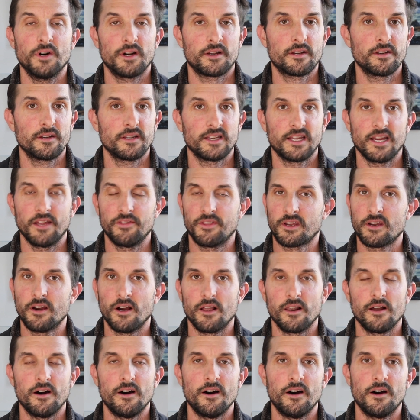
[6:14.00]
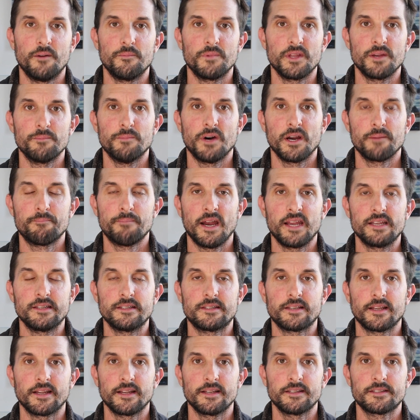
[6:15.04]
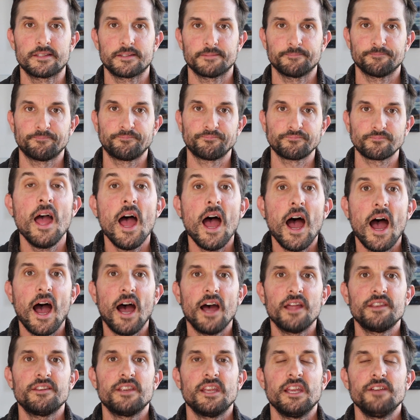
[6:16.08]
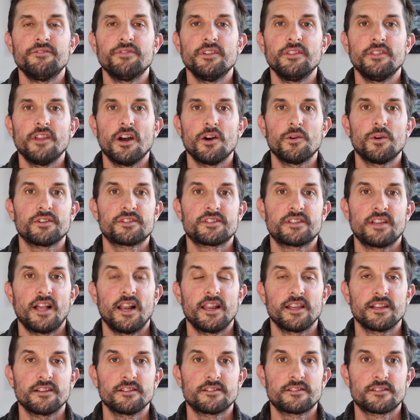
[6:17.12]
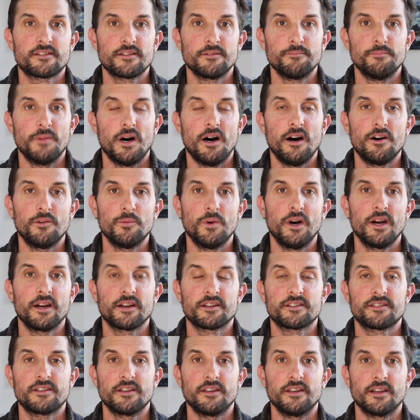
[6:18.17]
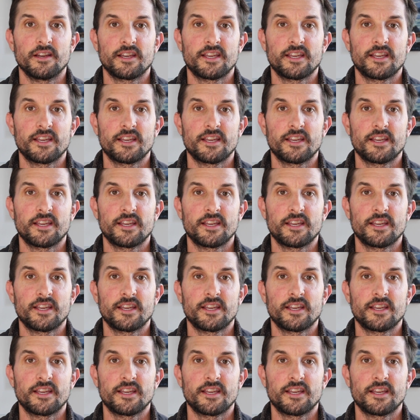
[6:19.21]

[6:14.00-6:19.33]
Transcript: I couldn't get the colour harmony in my paintings. And even though I was selling some artworks in a